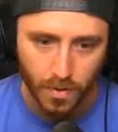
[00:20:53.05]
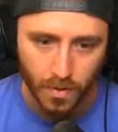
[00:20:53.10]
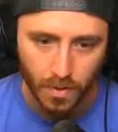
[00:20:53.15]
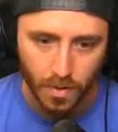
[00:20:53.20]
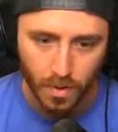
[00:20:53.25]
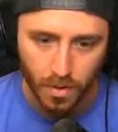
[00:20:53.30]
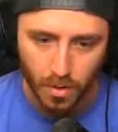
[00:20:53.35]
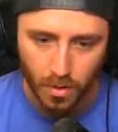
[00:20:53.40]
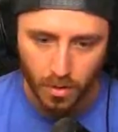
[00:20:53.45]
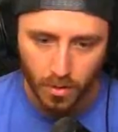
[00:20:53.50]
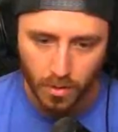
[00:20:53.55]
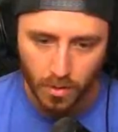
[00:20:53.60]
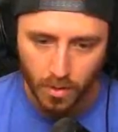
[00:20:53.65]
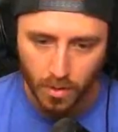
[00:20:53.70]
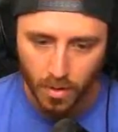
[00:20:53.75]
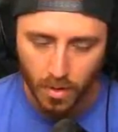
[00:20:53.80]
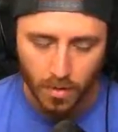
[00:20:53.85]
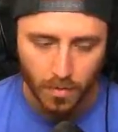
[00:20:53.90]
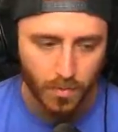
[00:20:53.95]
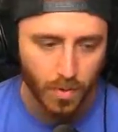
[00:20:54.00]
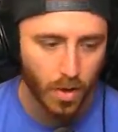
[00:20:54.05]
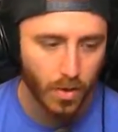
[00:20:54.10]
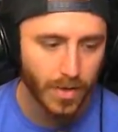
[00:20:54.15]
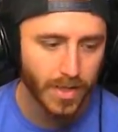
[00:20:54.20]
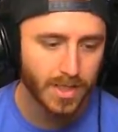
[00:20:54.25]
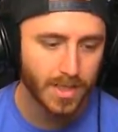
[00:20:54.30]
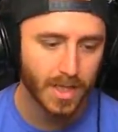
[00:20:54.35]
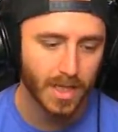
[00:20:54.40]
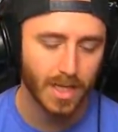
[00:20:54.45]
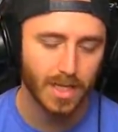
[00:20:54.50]
a suppressor. Bro,
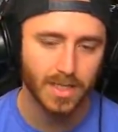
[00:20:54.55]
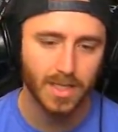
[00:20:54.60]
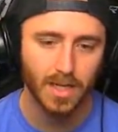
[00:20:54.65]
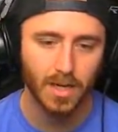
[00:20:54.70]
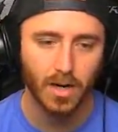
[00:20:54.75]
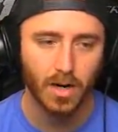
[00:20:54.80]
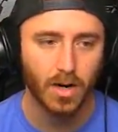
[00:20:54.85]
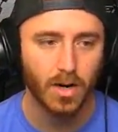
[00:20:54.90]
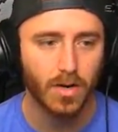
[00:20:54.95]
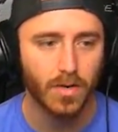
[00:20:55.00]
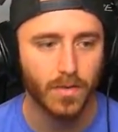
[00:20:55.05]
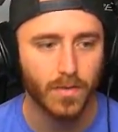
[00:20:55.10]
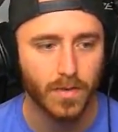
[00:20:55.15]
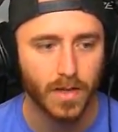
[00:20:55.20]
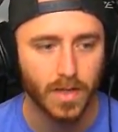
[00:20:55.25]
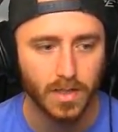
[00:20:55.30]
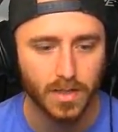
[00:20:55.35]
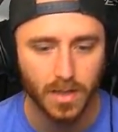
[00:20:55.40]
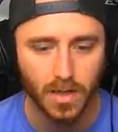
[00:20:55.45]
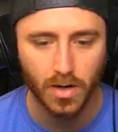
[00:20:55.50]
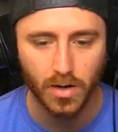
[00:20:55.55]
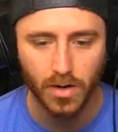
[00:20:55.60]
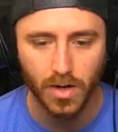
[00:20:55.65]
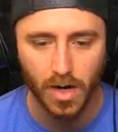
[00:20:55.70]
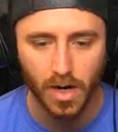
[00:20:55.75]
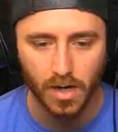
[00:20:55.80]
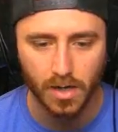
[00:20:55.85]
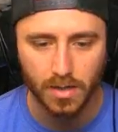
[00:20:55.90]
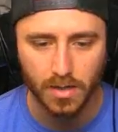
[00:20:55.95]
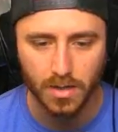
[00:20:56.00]
he's he's in our he's in
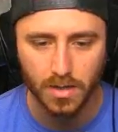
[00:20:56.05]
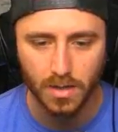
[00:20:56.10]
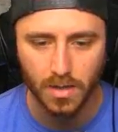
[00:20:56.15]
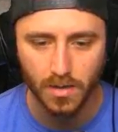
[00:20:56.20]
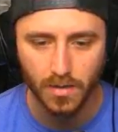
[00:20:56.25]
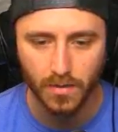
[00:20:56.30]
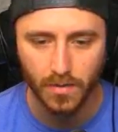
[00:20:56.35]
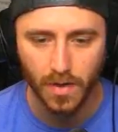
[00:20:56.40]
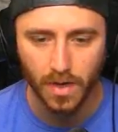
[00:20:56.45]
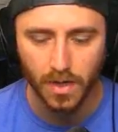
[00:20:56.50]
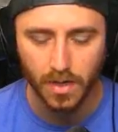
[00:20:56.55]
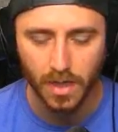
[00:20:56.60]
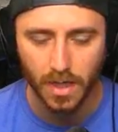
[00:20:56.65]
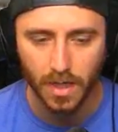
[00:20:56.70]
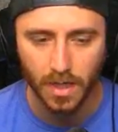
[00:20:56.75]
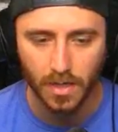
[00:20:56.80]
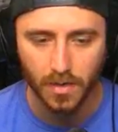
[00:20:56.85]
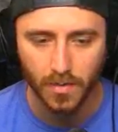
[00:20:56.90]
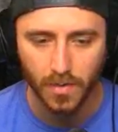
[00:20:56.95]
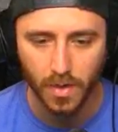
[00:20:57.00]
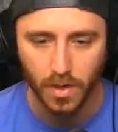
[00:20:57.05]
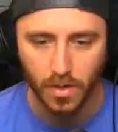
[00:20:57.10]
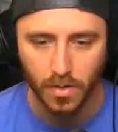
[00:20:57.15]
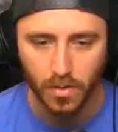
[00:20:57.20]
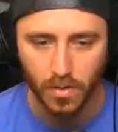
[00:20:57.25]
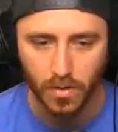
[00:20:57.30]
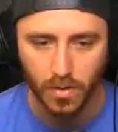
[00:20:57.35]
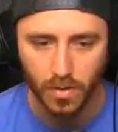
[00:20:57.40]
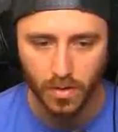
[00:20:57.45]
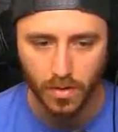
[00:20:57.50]
docks. Fuck, I didn't even know.
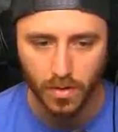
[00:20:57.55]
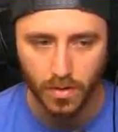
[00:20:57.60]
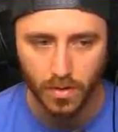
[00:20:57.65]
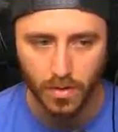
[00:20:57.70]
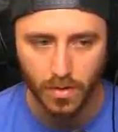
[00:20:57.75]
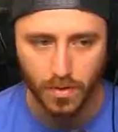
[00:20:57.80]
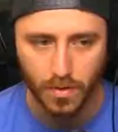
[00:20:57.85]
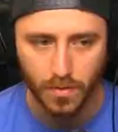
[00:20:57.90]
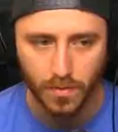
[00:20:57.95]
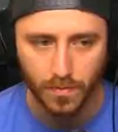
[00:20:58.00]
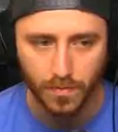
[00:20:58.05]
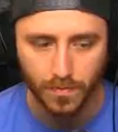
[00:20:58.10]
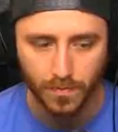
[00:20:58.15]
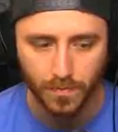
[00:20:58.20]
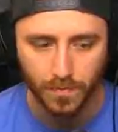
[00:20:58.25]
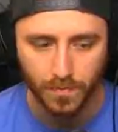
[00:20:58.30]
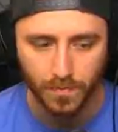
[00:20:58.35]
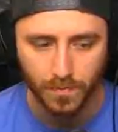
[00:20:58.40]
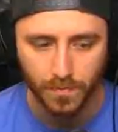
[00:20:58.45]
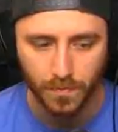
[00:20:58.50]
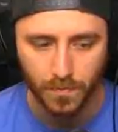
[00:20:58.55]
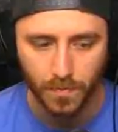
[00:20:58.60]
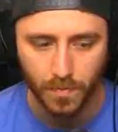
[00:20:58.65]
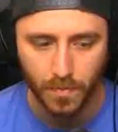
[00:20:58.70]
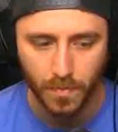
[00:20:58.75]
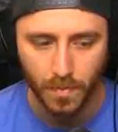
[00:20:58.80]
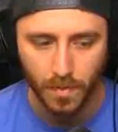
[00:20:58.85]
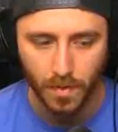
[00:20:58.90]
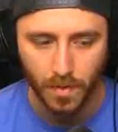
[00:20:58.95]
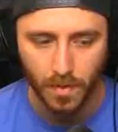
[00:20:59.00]
Baker's lost.
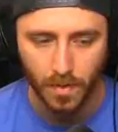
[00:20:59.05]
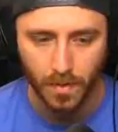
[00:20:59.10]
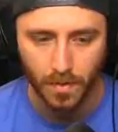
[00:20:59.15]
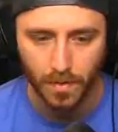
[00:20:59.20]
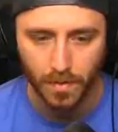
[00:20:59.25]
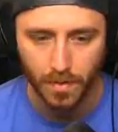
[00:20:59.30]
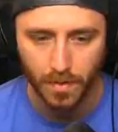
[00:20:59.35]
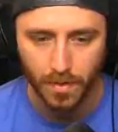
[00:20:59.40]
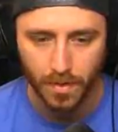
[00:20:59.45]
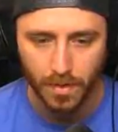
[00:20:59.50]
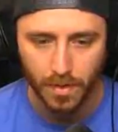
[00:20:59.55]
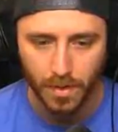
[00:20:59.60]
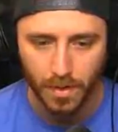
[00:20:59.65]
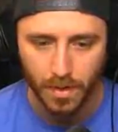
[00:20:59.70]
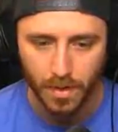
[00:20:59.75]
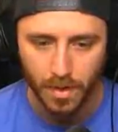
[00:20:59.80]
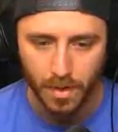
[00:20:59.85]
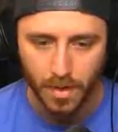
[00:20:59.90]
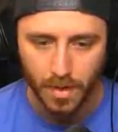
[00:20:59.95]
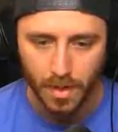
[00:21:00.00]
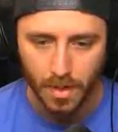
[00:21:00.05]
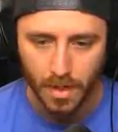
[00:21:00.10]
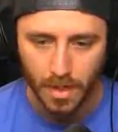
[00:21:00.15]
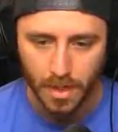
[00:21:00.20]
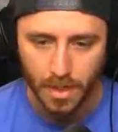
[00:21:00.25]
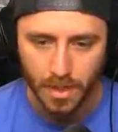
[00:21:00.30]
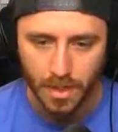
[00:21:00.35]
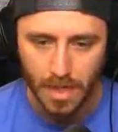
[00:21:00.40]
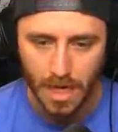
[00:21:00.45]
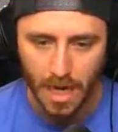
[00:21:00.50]
We're gonna need feedback, uh,
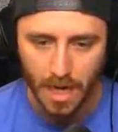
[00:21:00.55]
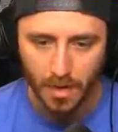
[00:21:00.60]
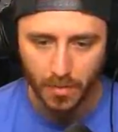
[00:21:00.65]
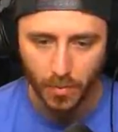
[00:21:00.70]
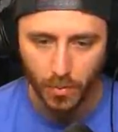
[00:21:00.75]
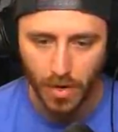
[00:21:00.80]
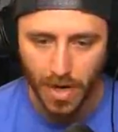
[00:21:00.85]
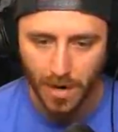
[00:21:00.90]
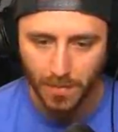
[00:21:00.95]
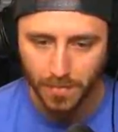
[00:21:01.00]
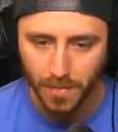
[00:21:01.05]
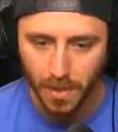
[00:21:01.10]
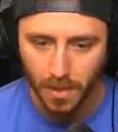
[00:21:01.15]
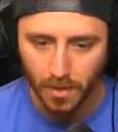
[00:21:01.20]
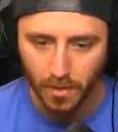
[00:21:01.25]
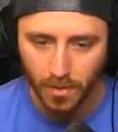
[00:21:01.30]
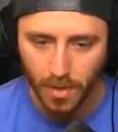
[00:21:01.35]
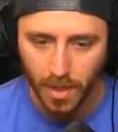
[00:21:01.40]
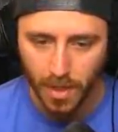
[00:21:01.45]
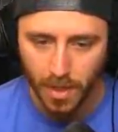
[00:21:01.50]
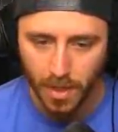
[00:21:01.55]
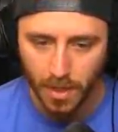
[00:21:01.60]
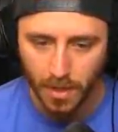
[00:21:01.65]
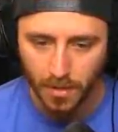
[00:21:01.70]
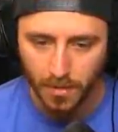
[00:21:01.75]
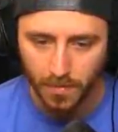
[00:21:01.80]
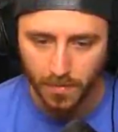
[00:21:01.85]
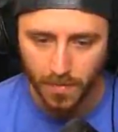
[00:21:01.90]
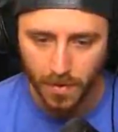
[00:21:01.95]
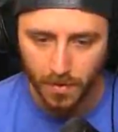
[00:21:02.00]
boys. Asylum Raptor, yeah, yeah, right here.
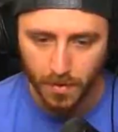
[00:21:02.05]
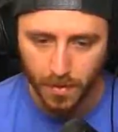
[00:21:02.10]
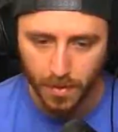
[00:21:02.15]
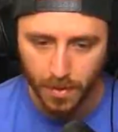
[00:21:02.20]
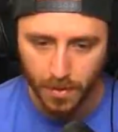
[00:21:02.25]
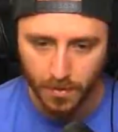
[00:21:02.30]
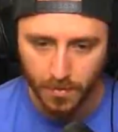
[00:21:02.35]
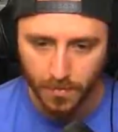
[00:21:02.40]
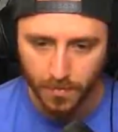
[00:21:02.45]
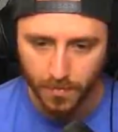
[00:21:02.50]
There me. we go.